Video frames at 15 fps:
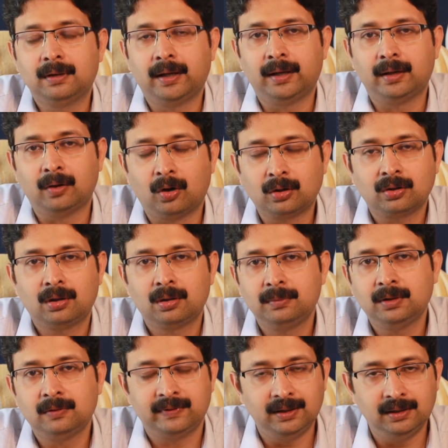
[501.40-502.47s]
and
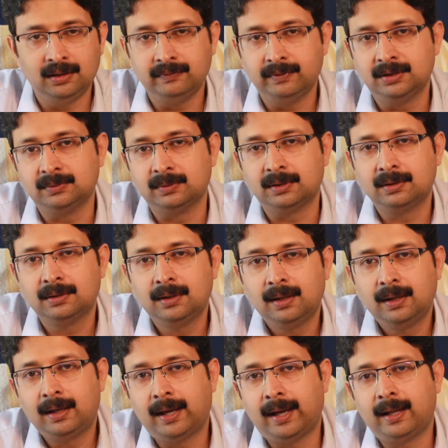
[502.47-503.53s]
autonomy of an individual
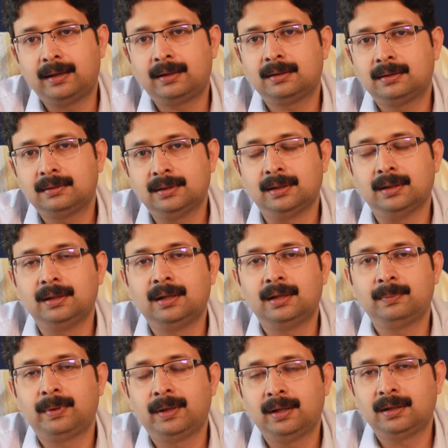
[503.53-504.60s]
and the
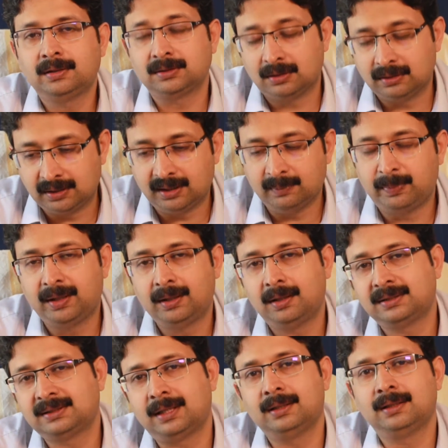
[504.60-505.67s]

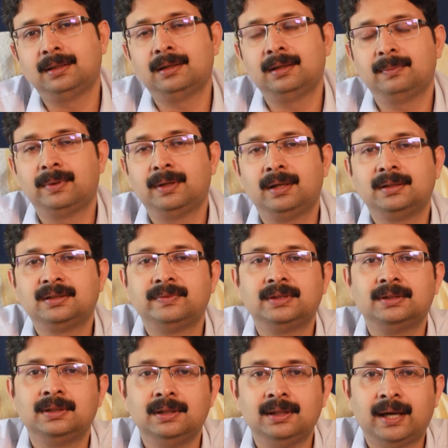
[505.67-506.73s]
dependence and interdependence
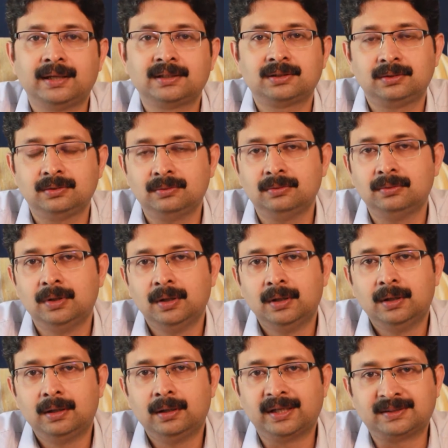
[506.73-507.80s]
which he has to
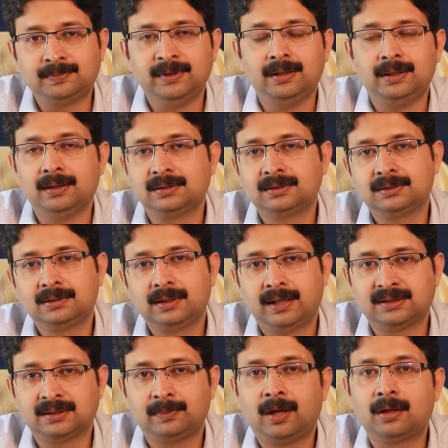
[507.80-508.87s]
experience
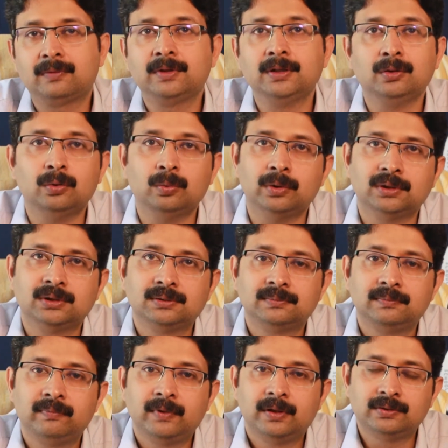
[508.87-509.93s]
as a part of the universe.
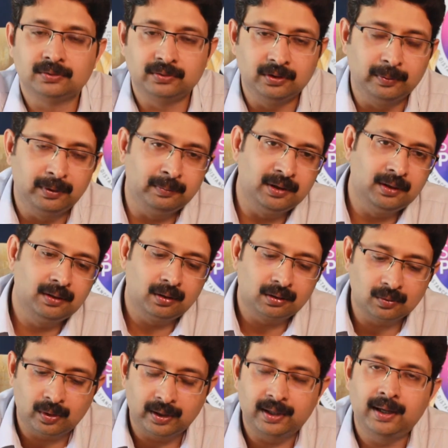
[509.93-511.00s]
So human being, on
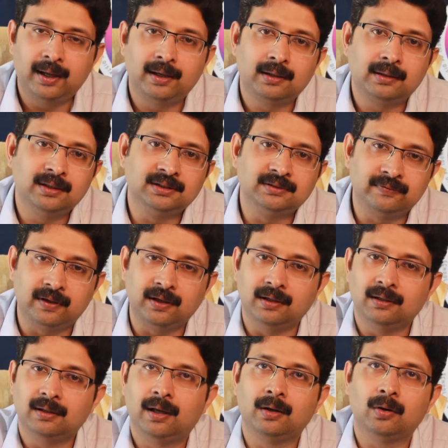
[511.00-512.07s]
the one hand, he is
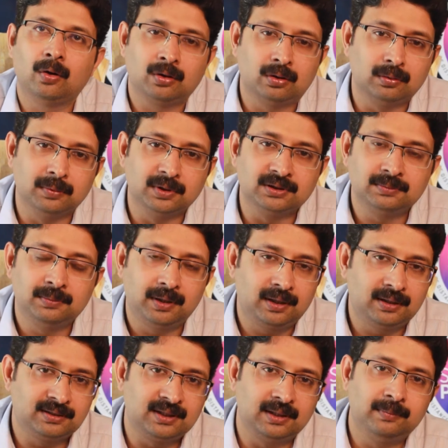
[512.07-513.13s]
free and autonomous, but
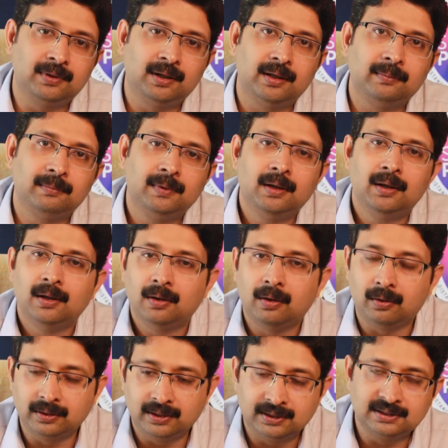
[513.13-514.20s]
at the same time,
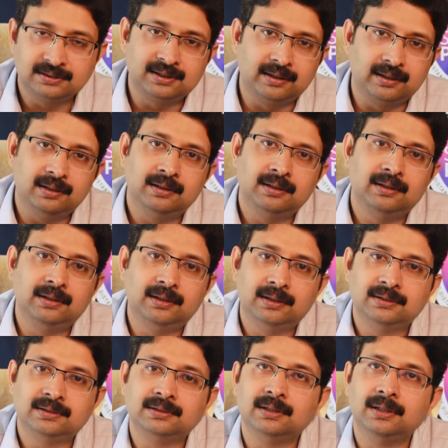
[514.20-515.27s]
on the other side, he
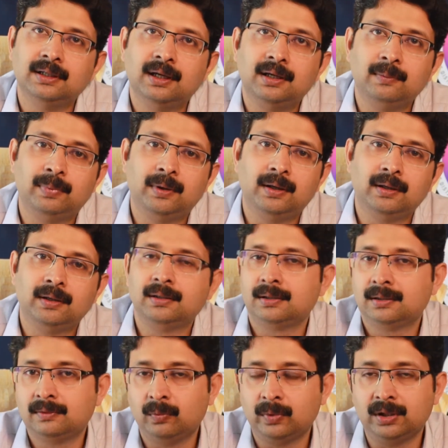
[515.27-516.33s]
is interdependent
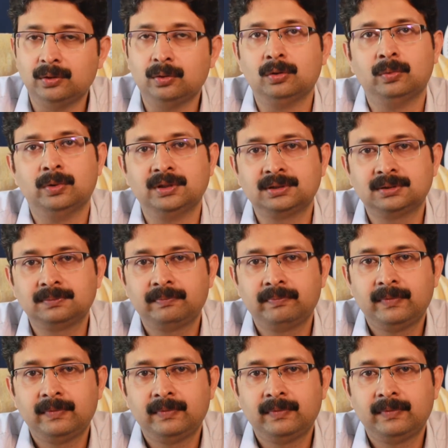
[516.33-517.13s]
with the universe.